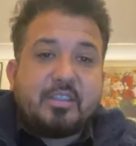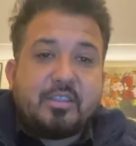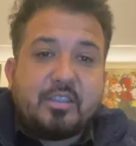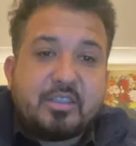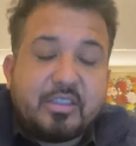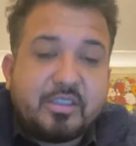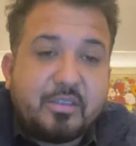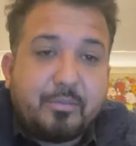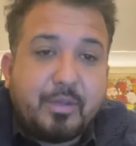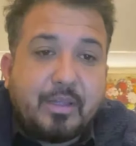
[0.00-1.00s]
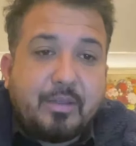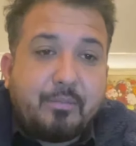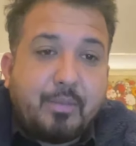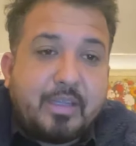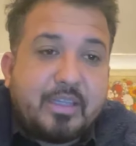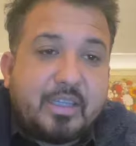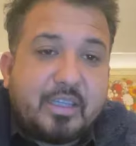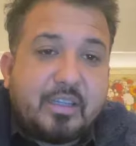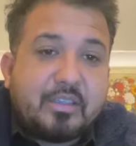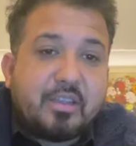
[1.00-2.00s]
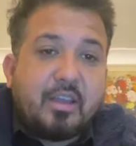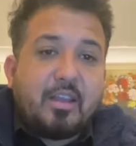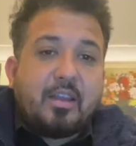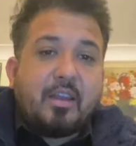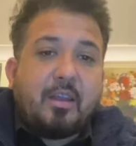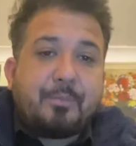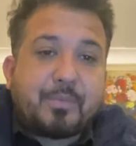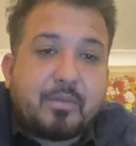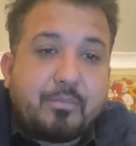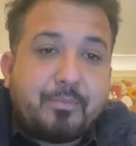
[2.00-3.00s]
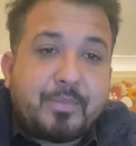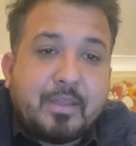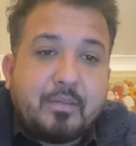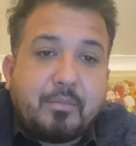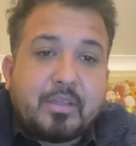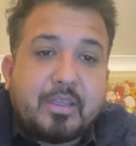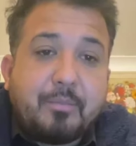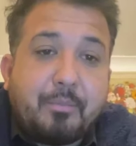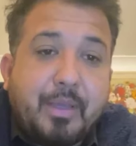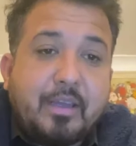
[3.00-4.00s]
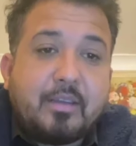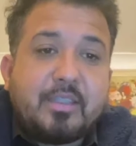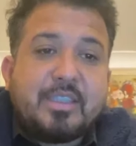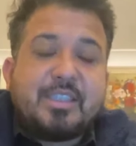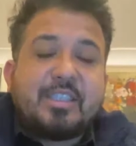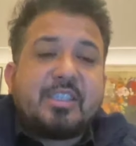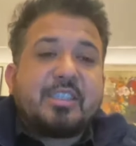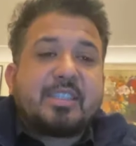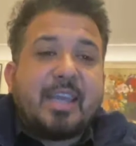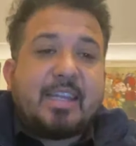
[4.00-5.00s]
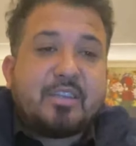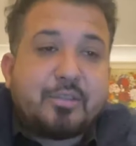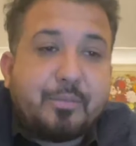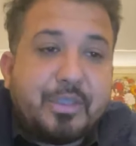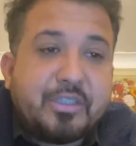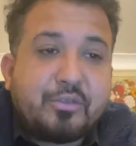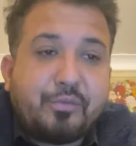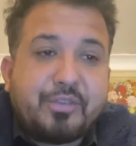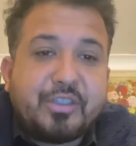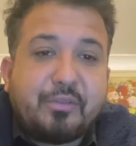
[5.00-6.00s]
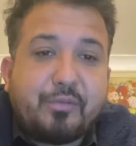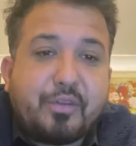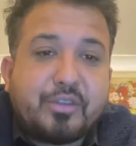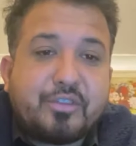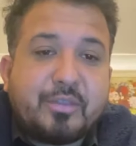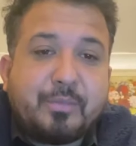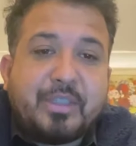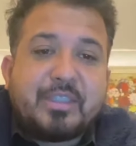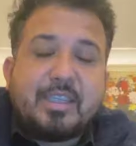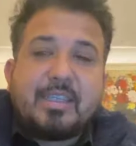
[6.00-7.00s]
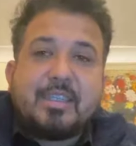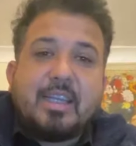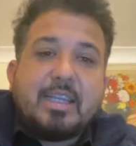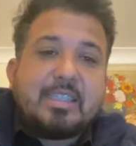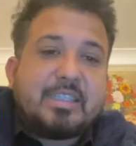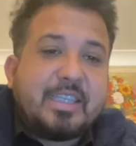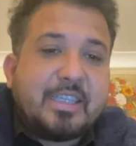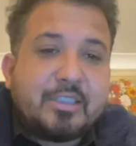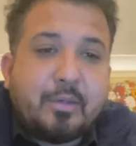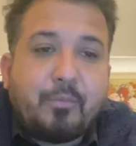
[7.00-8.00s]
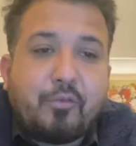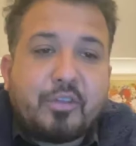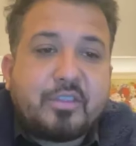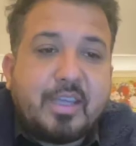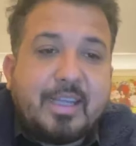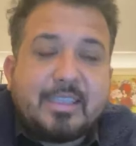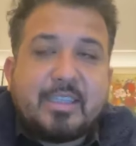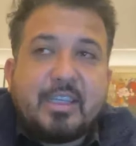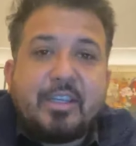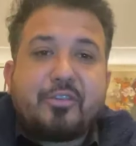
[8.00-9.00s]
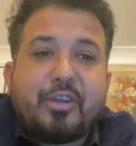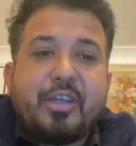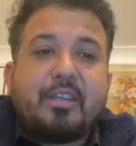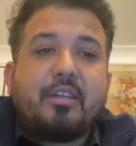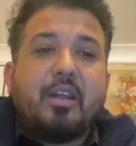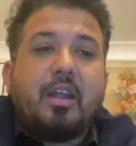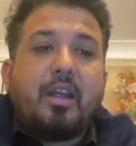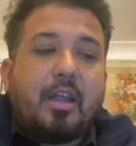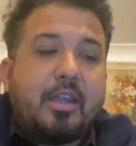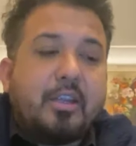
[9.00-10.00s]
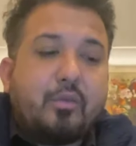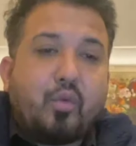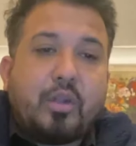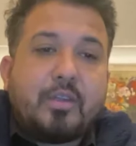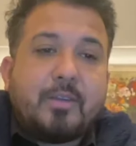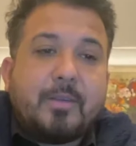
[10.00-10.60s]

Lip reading: This is the main thing in this. But the mere injustice cannot be sufficient for such piercing. Sansom was allegedly running one